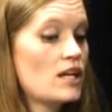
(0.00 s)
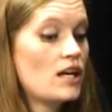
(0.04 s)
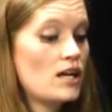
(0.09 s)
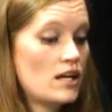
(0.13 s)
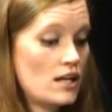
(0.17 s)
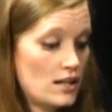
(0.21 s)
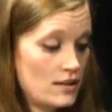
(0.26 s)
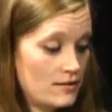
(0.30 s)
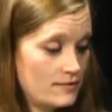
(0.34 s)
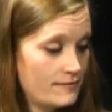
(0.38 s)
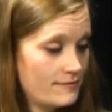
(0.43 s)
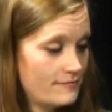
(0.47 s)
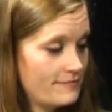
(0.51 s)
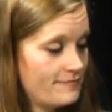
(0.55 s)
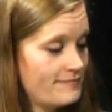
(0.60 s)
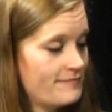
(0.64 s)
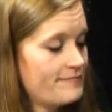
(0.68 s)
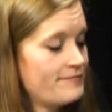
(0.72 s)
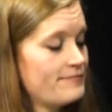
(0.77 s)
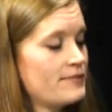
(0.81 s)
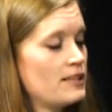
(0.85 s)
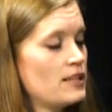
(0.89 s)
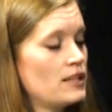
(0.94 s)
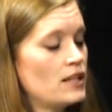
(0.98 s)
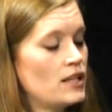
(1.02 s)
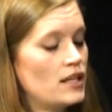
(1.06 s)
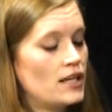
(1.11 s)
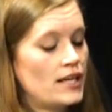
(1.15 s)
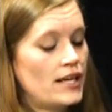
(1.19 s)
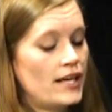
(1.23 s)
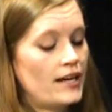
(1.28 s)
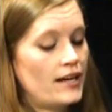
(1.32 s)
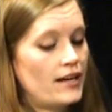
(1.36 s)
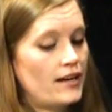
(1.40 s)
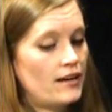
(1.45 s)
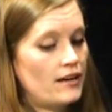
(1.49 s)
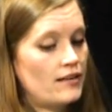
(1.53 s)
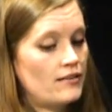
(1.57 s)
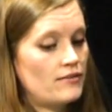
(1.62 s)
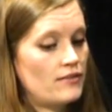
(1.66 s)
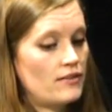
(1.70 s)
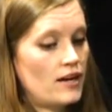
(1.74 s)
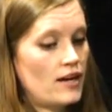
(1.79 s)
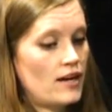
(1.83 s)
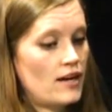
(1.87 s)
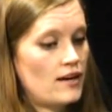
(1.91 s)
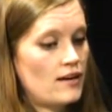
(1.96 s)
Uh huh. I
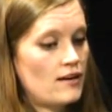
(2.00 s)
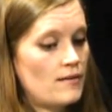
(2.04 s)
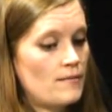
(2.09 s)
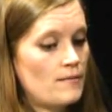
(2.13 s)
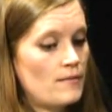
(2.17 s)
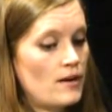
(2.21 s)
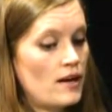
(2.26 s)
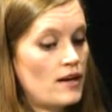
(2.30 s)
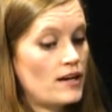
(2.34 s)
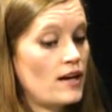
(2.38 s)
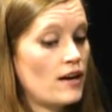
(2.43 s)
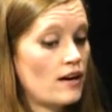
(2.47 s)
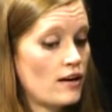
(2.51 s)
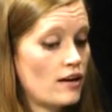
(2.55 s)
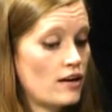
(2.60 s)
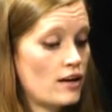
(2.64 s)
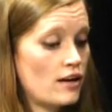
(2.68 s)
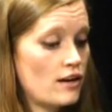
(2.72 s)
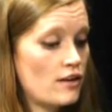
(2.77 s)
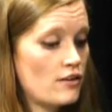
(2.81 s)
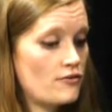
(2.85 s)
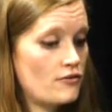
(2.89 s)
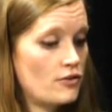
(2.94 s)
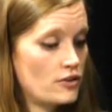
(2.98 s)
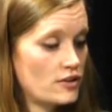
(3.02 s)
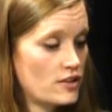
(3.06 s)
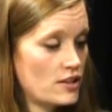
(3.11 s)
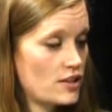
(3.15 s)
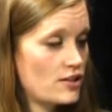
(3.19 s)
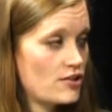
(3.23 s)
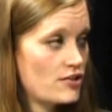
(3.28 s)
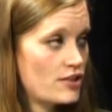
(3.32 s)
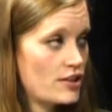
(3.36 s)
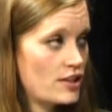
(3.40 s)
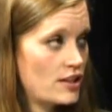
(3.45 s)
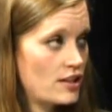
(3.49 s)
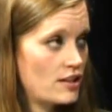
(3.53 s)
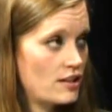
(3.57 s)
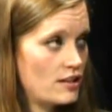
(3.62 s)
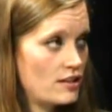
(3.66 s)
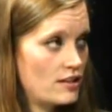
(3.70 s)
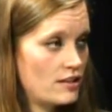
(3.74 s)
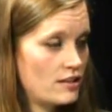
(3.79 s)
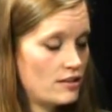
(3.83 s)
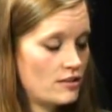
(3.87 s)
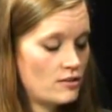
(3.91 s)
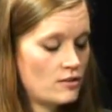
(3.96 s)
have um, a younger full sister
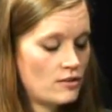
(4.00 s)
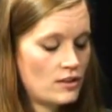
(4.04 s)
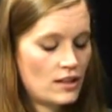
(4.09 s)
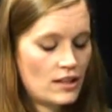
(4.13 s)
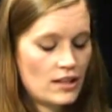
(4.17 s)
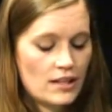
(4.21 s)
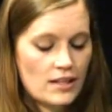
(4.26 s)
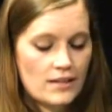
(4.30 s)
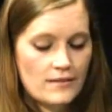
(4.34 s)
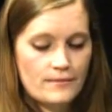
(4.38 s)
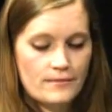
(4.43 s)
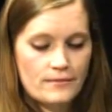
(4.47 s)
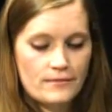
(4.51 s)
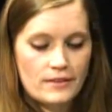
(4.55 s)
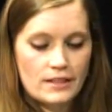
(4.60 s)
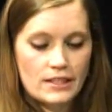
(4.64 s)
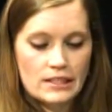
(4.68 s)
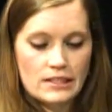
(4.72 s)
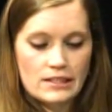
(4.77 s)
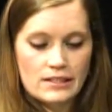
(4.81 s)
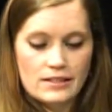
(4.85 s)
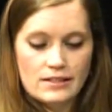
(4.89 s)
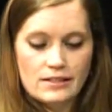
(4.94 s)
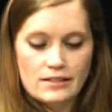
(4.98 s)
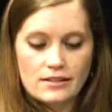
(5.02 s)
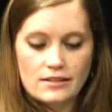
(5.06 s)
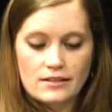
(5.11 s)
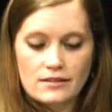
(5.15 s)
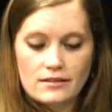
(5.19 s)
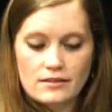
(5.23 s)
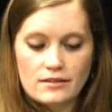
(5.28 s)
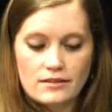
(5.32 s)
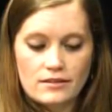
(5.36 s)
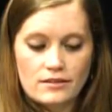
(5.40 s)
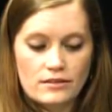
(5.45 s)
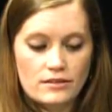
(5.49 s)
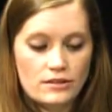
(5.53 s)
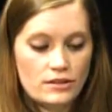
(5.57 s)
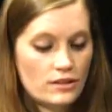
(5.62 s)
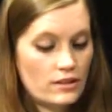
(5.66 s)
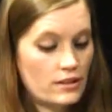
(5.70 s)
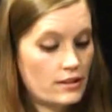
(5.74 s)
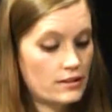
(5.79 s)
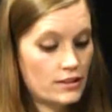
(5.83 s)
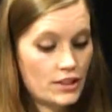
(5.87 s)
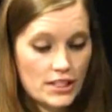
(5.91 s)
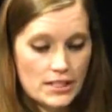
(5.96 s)
who um, is
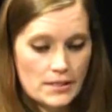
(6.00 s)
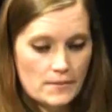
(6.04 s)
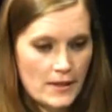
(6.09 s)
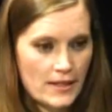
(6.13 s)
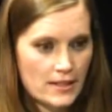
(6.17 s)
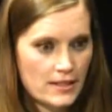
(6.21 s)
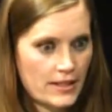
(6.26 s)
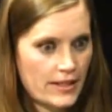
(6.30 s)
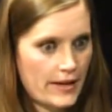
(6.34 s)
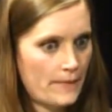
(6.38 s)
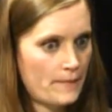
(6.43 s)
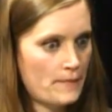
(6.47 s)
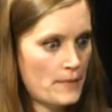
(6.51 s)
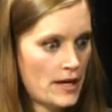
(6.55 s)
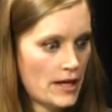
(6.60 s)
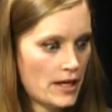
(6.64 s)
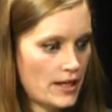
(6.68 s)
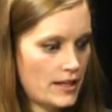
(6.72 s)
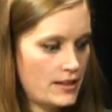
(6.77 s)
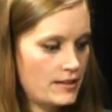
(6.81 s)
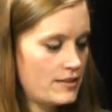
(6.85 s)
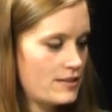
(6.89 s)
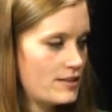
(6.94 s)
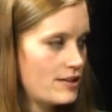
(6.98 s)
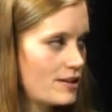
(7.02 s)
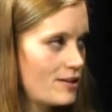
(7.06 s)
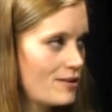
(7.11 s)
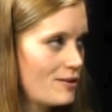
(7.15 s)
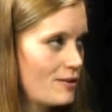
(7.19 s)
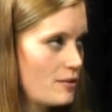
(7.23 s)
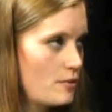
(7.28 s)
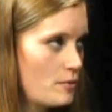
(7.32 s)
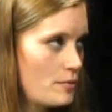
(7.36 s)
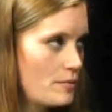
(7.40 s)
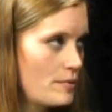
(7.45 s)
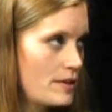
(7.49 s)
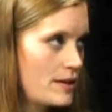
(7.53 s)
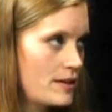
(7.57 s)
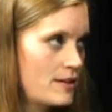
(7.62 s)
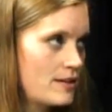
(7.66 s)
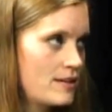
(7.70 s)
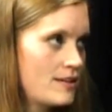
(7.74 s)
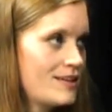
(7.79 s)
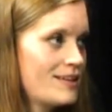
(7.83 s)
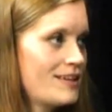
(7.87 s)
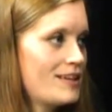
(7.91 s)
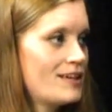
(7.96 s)
just about to get married, so we've
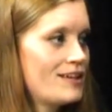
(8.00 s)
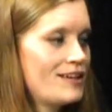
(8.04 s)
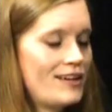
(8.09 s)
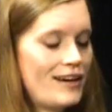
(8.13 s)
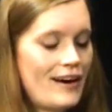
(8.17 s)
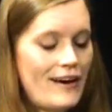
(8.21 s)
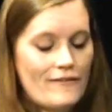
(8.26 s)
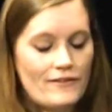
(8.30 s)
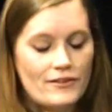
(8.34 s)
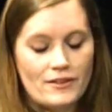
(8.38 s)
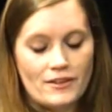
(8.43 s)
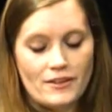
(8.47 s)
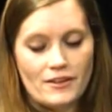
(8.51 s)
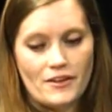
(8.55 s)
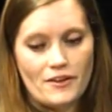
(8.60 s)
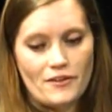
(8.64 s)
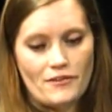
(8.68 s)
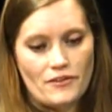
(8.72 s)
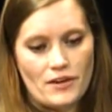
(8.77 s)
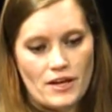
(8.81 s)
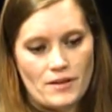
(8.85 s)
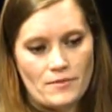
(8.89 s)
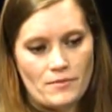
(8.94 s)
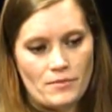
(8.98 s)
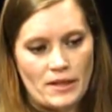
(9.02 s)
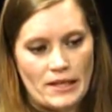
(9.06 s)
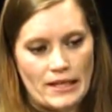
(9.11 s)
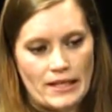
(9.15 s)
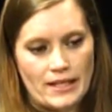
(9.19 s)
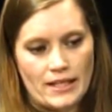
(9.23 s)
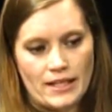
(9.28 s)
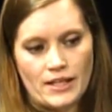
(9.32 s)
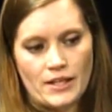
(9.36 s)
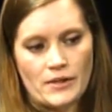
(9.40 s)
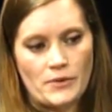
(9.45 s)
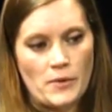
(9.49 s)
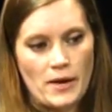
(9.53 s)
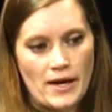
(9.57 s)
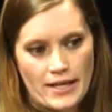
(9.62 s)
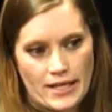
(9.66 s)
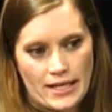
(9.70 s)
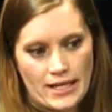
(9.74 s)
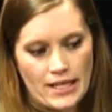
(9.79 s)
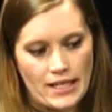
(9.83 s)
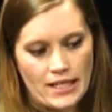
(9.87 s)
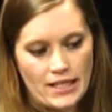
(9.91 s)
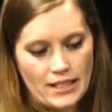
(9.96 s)
been having a little fun planning her
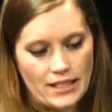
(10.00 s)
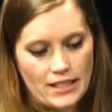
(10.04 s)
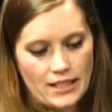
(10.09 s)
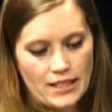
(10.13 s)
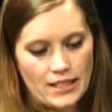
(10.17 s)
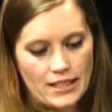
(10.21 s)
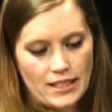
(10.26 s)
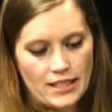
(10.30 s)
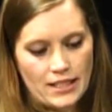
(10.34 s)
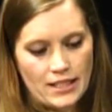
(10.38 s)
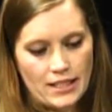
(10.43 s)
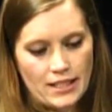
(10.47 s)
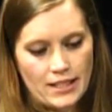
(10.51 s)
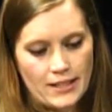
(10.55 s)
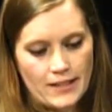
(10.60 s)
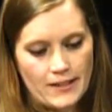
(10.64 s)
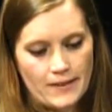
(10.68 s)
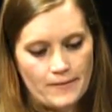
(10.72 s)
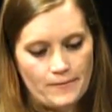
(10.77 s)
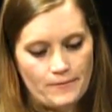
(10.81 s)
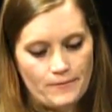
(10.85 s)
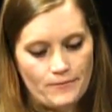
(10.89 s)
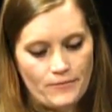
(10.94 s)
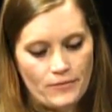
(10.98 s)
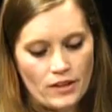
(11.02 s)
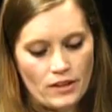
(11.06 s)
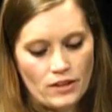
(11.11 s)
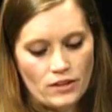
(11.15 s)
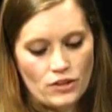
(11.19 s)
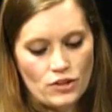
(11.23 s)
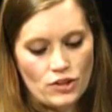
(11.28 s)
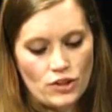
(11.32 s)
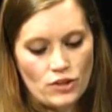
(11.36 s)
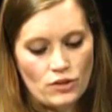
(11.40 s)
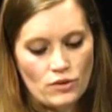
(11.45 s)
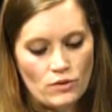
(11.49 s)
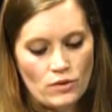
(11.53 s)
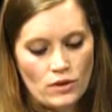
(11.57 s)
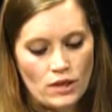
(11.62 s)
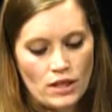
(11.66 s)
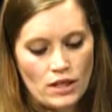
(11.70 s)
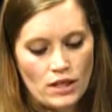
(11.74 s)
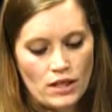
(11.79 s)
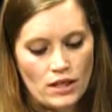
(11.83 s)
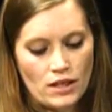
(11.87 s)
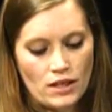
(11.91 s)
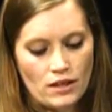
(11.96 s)
wedding um, to
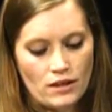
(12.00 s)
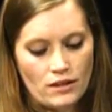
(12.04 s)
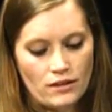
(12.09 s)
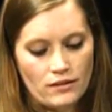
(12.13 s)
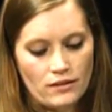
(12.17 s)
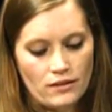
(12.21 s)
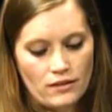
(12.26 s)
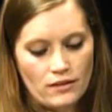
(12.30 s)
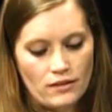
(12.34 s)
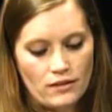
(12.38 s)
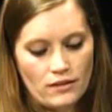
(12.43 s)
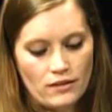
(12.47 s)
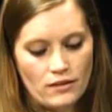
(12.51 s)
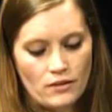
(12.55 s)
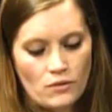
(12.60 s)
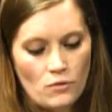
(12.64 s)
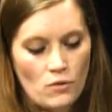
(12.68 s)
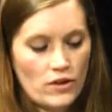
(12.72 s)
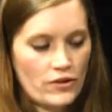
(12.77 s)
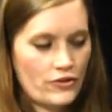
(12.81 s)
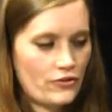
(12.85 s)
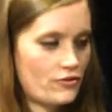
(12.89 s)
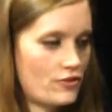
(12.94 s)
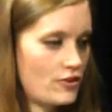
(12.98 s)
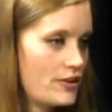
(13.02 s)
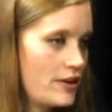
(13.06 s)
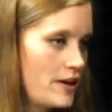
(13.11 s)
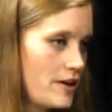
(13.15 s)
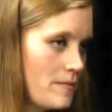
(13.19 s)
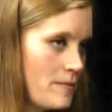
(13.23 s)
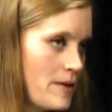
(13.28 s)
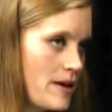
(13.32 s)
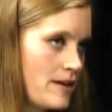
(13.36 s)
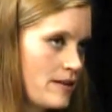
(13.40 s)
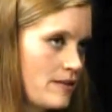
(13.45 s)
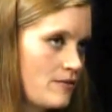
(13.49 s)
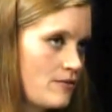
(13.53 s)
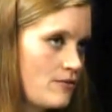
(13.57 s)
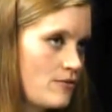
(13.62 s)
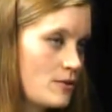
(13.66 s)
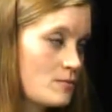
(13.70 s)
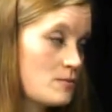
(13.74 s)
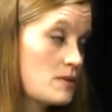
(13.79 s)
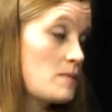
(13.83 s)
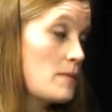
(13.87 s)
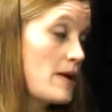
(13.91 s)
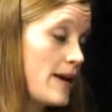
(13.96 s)
a wonderful young man
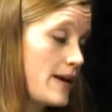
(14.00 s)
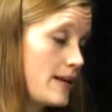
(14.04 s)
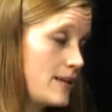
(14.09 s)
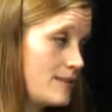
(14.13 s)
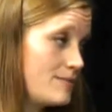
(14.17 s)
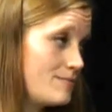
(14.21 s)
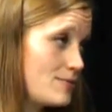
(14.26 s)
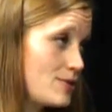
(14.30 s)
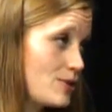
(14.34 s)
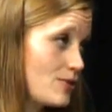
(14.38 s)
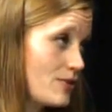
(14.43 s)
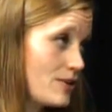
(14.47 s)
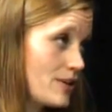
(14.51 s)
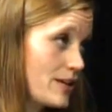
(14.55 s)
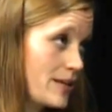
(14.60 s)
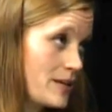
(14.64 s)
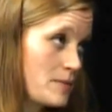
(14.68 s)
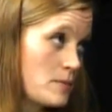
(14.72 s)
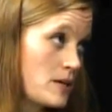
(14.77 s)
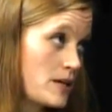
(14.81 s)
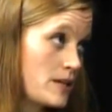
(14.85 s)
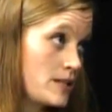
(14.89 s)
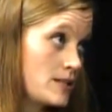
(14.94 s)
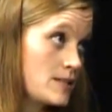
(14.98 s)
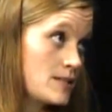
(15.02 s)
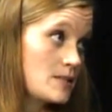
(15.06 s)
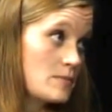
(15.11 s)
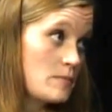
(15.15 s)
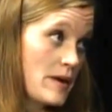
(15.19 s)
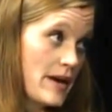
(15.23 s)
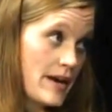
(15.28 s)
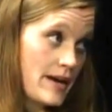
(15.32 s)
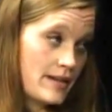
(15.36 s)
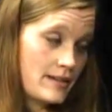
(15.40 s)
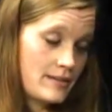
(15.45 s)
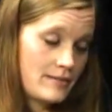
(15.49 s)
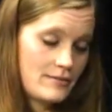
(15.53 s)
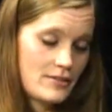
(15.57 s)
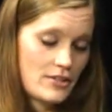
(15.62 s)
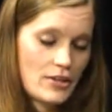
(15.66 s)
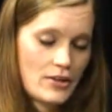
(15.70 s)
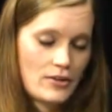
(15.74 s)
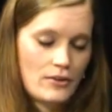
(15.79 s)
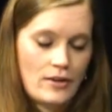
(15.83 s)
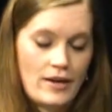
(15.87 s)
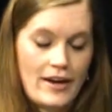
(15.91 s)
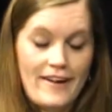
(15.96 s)
from Spain. So they're getting married in Spain.
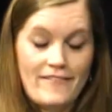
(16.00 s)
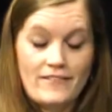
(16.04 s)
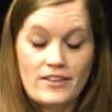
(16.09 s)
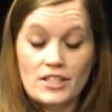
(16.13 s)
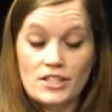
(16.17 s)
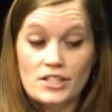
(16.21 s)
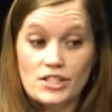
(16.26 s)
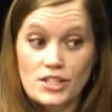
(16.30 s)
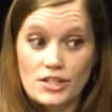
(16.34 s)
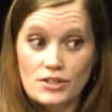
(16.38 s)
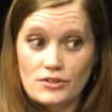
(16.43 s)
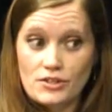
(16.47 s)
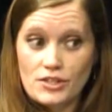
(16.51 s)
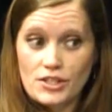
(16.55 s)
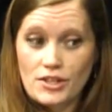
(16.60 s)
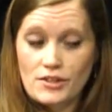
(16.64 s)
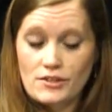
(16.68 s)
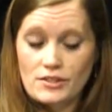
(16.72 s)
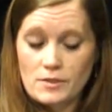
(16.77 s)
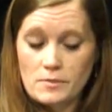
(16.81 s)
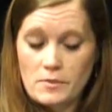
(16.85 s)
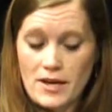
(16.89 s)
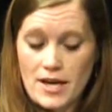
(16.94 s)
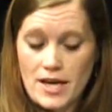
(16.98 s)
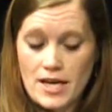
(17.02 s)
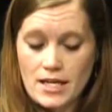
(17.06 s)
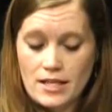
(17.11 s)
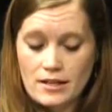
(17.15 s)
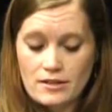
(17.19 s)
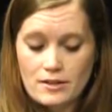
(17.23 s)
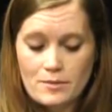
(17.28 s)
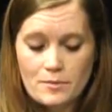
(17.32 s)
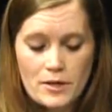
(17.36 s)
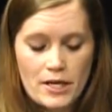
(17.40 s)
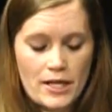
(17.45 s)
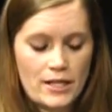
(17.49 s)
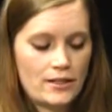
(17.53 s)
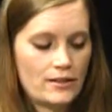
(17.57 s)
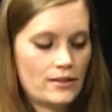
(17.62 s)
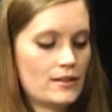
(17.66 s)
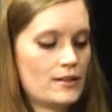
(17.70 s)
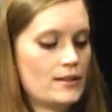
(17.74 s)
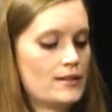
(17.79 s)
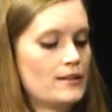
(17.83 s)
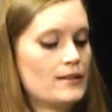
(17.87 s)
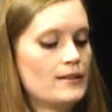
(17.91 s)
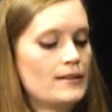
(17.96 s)
So Ooh. I have an excuse to go to Spain in the spring.
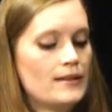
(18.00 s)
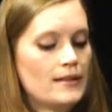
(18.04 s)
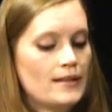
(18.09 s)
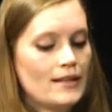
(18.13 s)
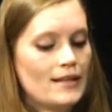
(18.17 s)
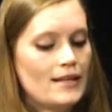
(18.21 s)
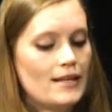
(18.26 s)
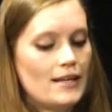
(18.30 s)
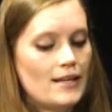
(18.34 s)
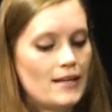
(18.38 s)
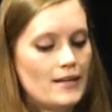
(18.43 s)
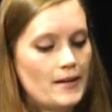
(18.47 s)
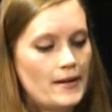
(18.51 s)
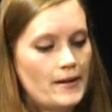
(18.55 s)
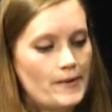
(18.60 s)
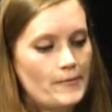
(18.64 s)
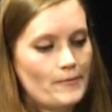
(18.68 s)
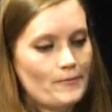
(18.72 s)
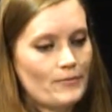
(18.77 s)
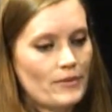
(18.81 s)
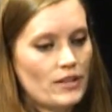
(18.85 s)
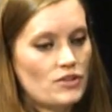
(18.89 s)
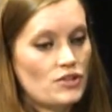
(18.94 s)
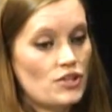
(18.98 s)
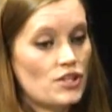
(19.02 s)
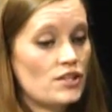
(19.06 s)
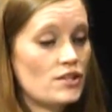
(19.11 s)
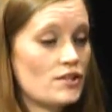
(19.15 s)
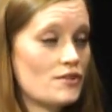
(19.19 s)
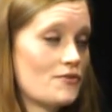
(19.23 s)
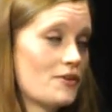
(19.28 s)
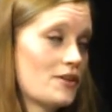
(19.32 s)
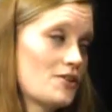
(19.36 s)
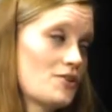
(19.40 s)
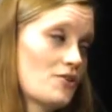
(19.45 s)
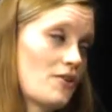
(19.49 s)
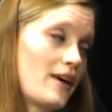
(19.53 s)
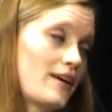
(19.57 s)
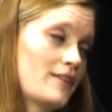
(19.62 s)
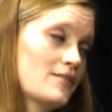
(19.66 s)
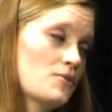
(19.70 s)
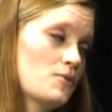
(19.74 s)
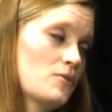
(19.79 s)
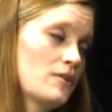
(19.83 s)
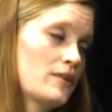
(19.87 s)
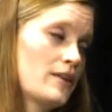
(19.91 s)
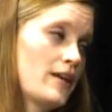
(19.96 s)
Um, she just finished
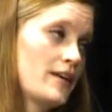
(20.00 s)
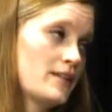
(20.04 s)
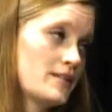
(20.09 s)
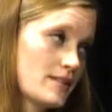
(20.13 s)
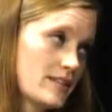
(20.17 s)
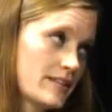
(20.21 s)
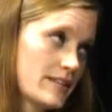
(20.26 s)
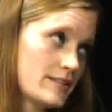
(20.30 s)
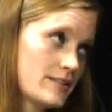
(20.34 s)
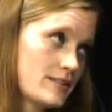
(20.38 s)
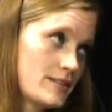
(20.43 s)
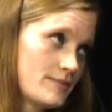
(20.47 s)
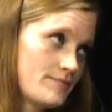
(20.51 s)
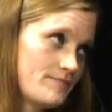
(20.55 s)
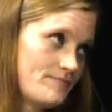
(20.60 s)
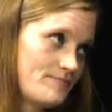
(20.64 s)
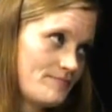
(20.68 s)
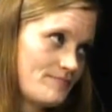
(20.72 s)
grad school in Iceland